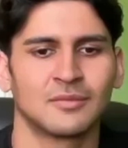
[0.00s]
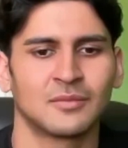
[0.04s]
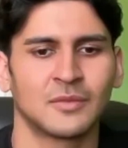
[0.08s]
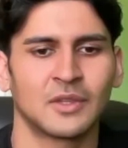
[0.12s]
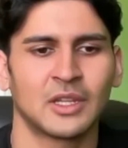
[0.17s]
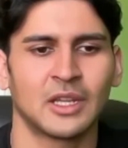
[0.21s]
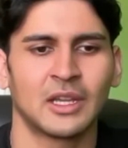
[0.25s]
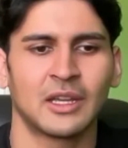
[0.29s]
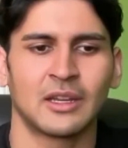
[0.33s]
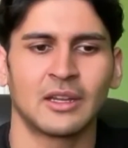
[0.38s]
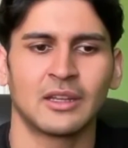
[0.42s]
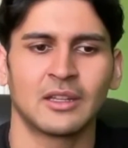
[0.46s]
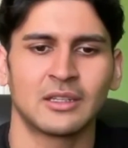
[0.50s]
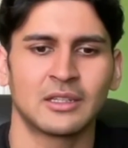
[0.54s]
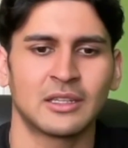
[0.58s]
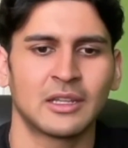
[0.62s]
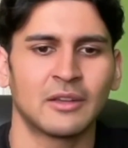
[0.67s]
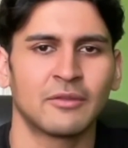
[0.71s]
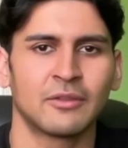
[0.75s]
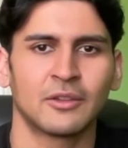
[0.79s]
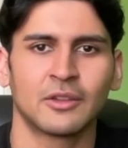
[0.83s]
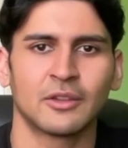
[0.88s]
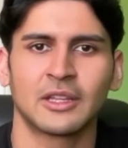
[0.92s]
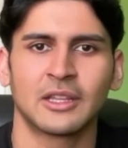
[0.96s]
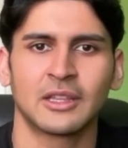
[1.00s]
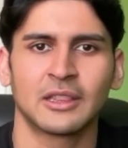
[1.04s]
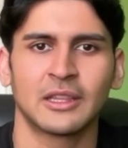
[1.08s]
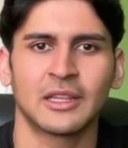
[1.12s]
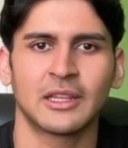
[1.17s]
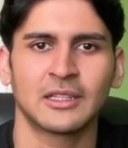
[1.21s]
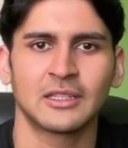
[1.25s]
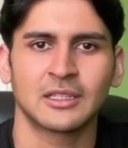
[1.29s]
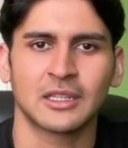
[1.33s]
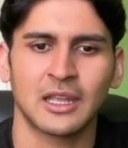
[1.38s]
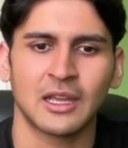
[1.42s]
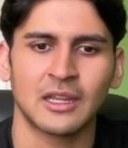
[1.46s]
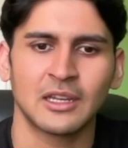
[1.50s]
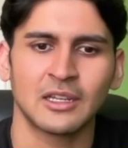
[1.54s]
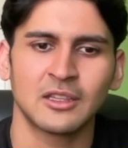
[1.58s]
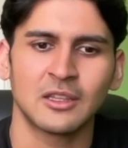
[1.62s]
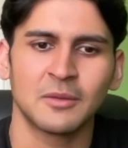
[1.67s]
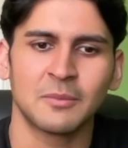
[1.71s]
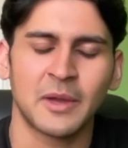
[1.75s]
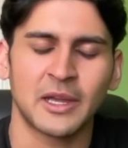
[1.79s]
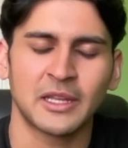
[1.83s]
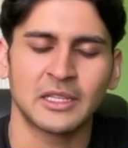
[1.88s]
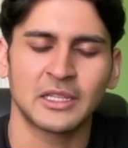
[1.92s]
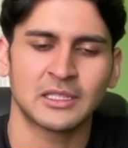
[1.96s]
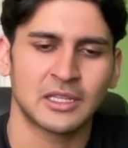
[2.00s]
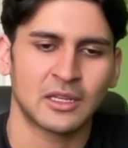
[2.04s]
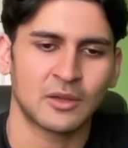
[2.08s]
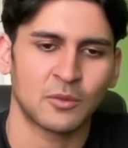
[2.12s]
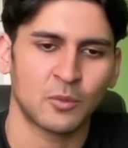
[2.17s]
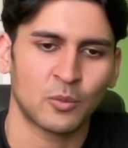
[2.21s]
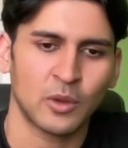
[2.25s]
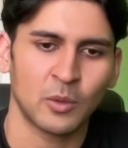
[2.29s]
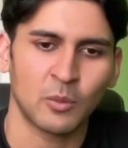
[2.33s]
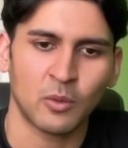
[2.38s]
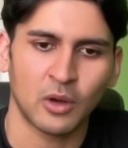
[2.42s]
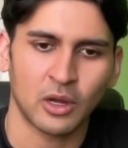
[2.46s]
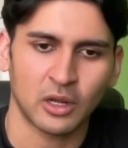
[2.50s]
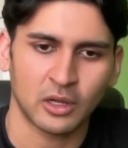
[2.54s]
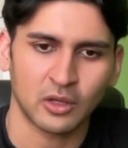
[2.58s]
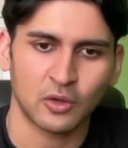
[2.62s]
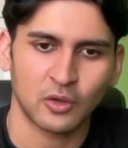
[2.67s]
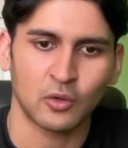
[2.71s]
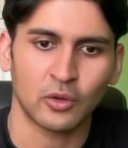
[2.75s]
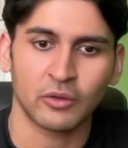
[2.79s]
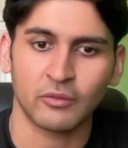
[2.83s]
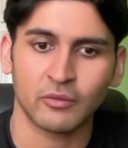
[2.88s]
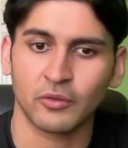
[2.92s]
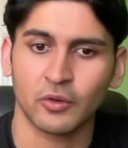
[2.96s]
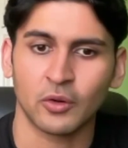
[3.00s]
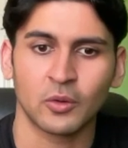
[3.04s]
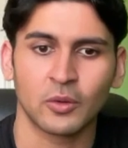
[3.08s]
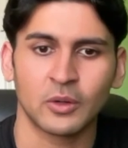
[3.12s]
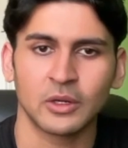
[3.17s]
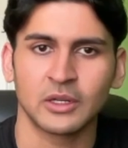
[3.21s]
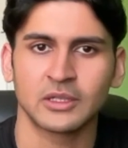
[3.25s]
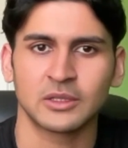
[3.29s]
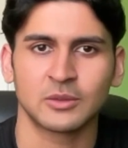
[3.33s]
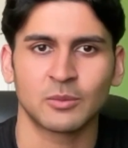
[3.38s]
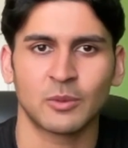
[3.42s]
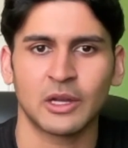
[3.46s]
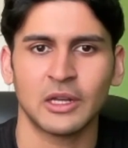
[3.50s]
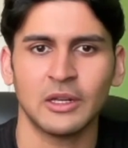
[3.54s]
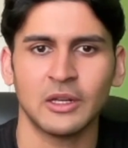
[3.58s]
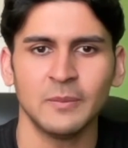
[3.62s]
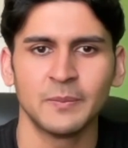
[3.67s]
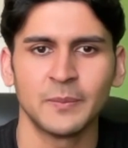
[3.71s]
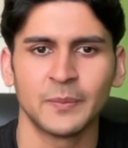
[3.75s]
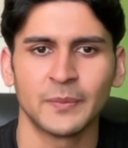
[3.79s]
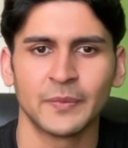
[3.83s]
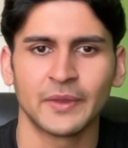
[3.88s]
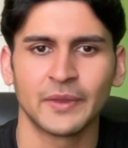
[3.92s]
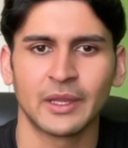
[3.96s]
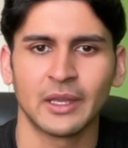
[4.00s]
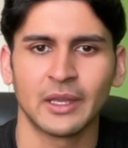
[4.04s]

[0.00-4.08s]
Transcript: Yeah, definitely. And that's kind of the mindset we want going forward as well.